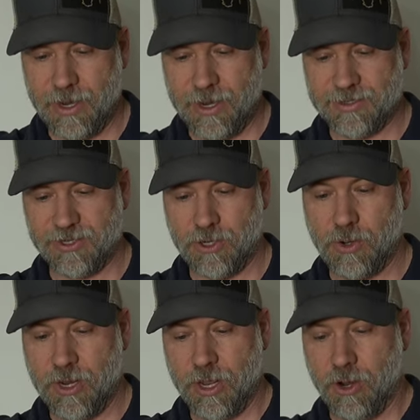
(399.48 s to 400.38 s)
And
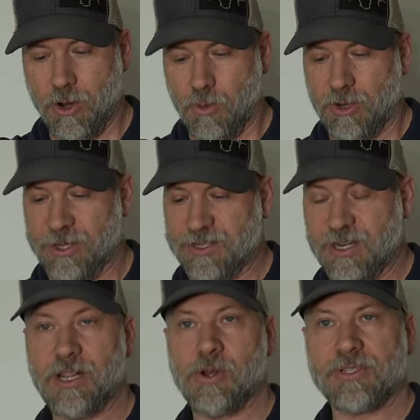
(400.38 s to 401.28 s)
so really easy
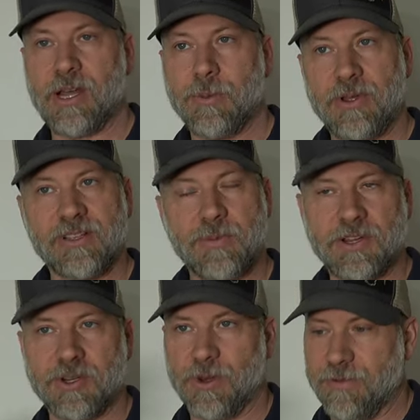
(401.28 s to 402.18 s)
to close up,
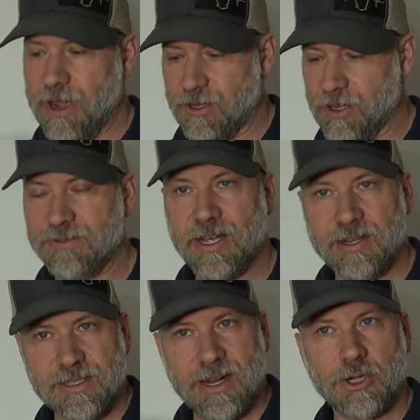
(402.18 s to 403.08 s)
especially when you've got gloves on.
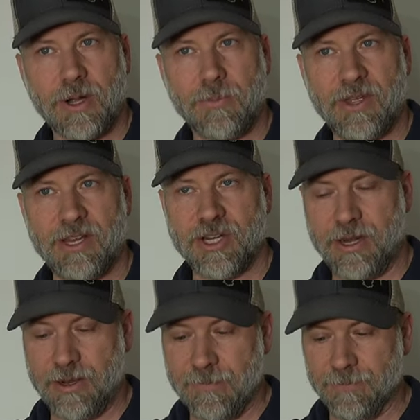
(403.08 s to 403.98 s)
It's not trying to pinch
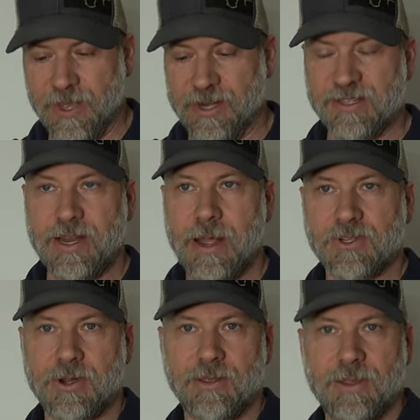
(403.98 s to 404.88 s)
any
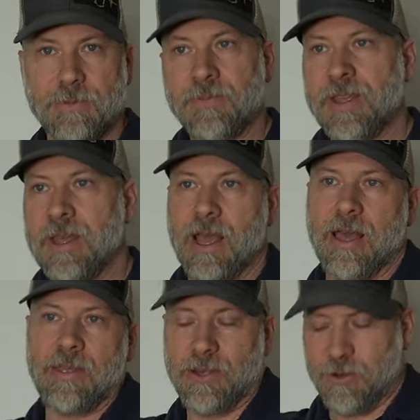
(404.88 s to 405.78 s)
snaps or anything.
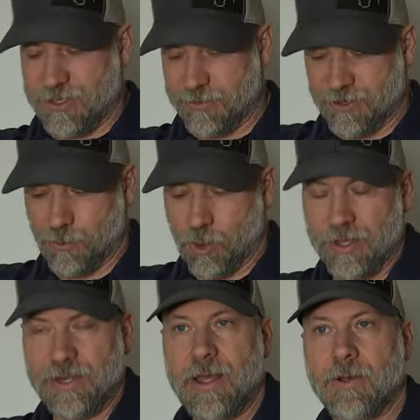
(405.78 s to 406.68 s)
And then you simply roll
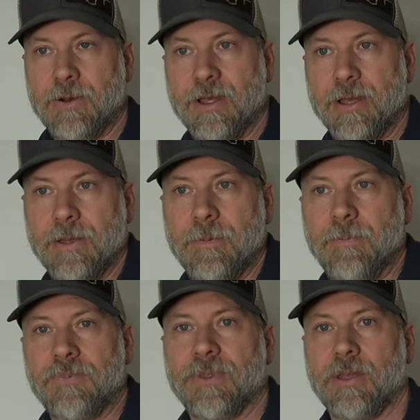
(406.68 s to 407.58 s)
it down,
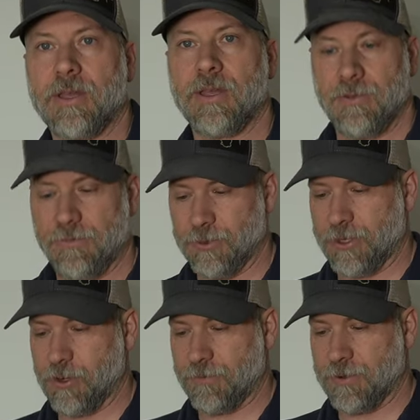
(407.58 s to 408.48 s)
fold
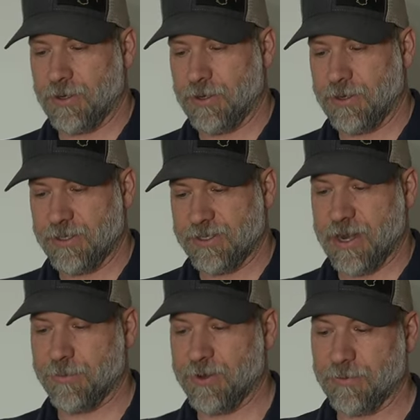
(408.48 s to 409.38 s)
it over,
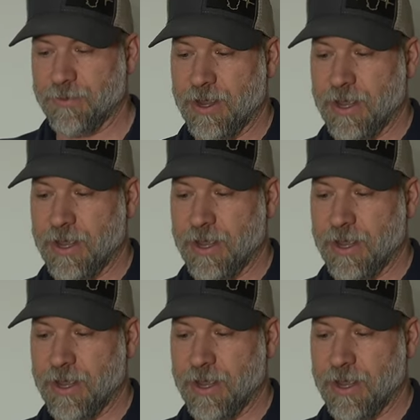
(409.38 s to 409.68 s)
snap it,